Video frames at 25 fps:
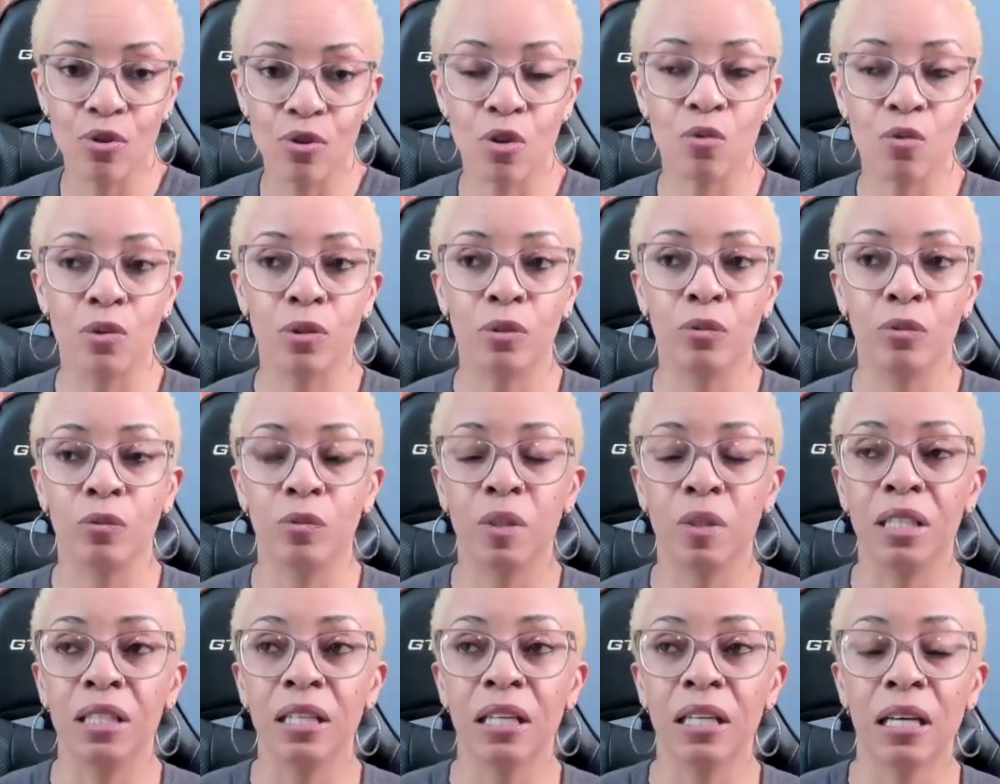or when
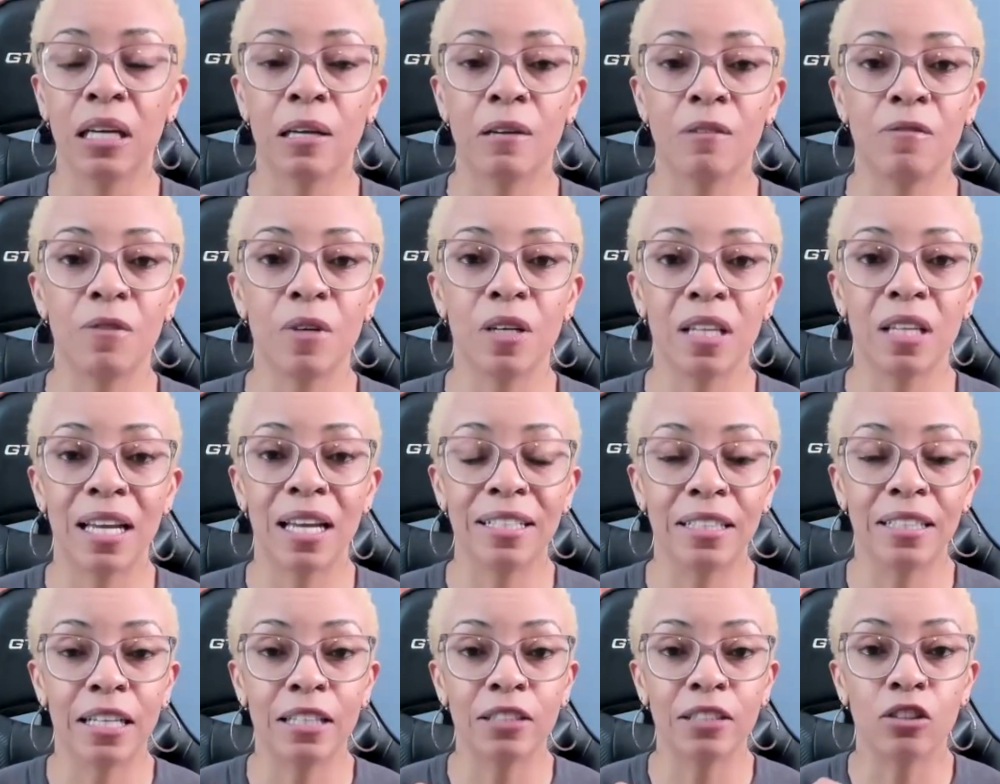we feel
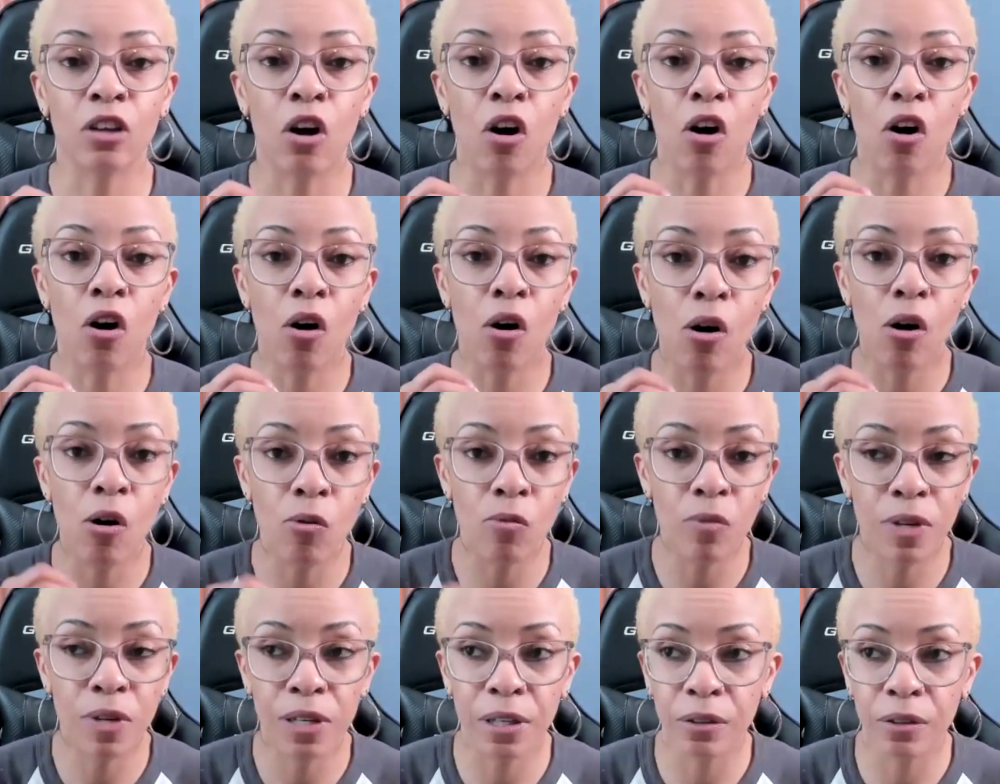like that's all
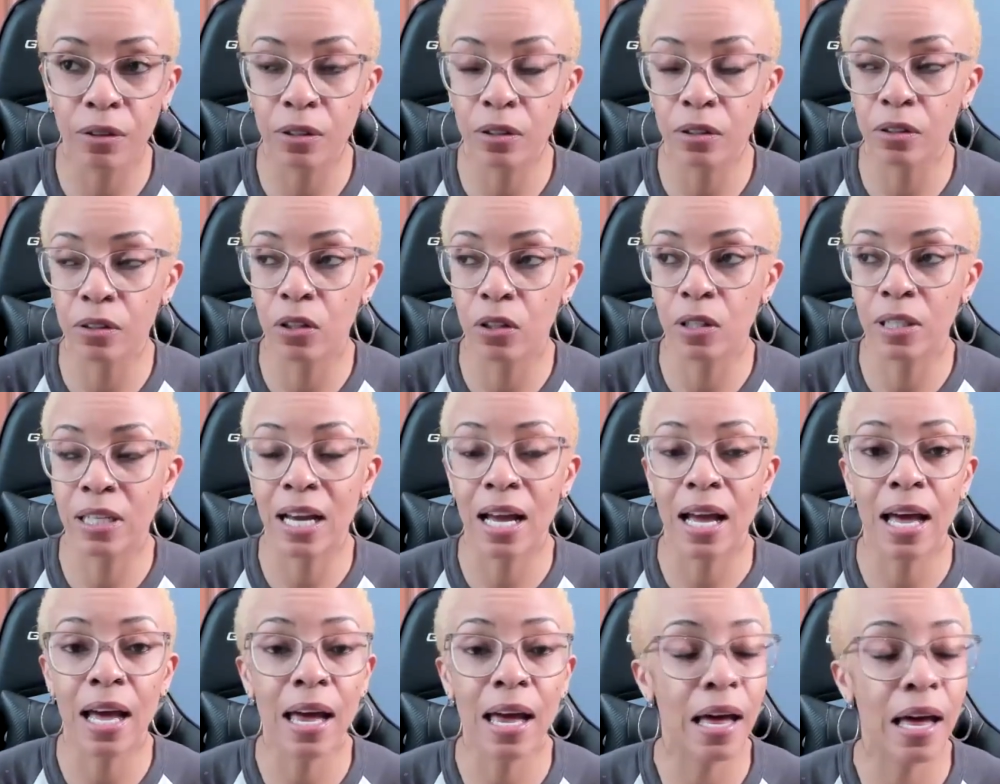we are going to
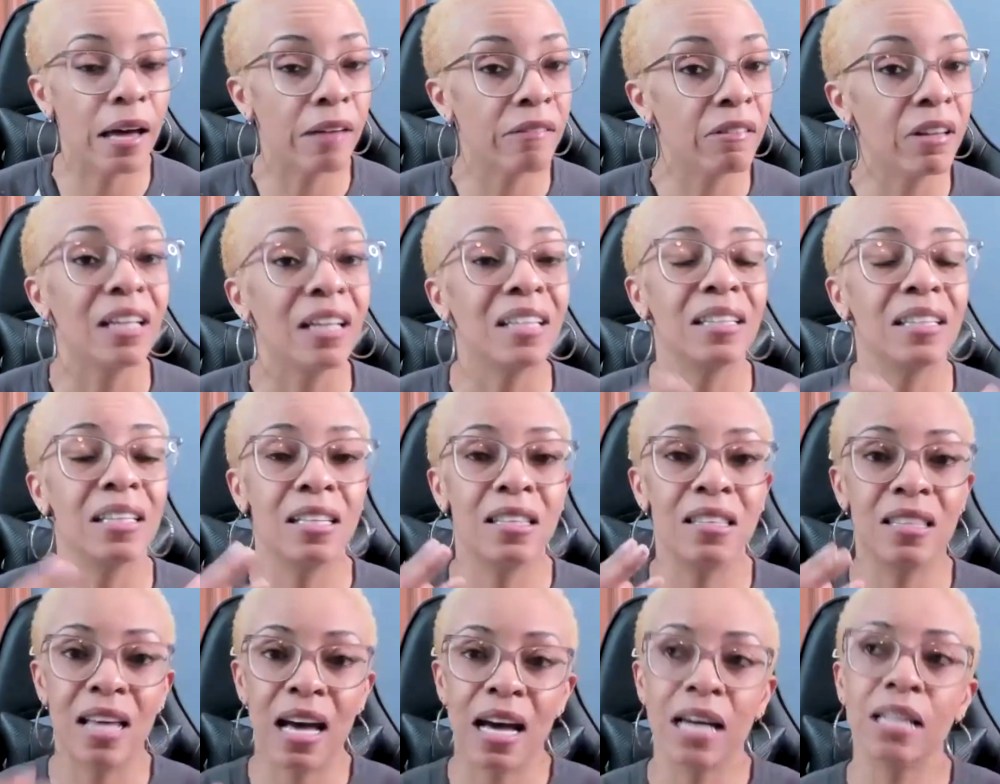have,
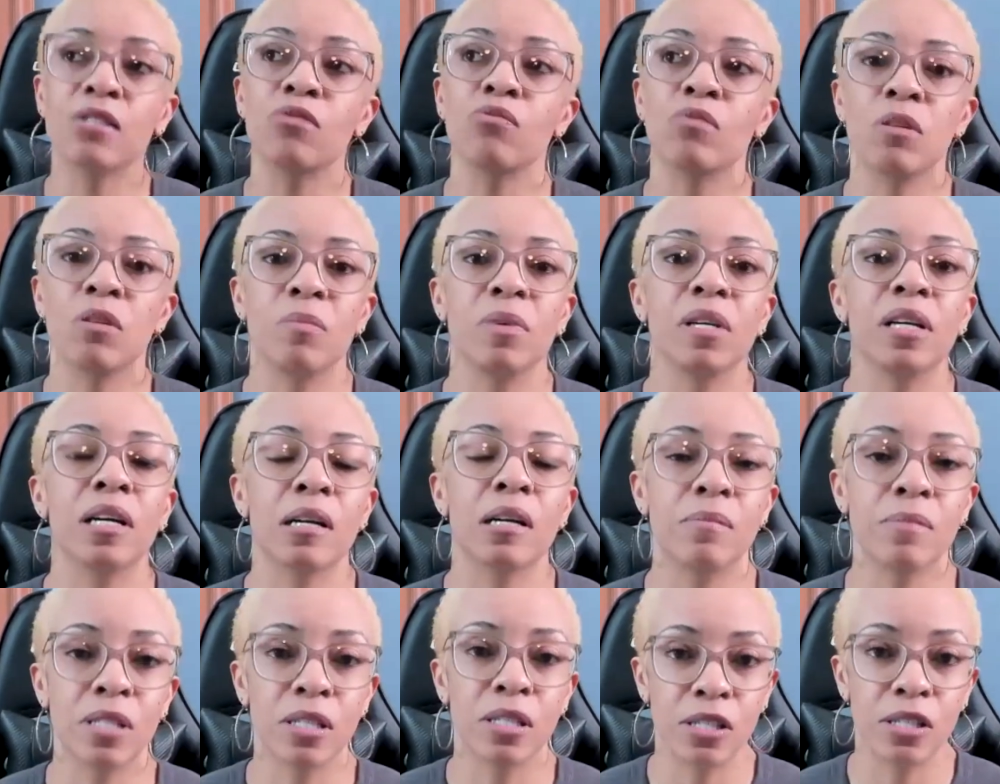then that's when it
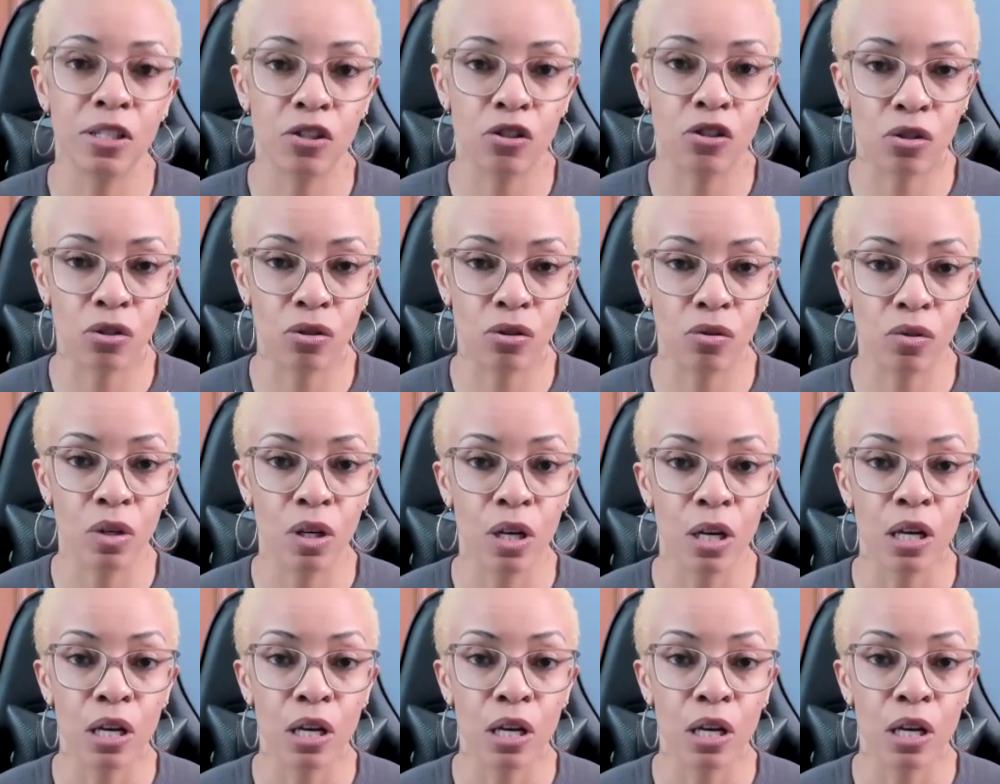becomes an issue.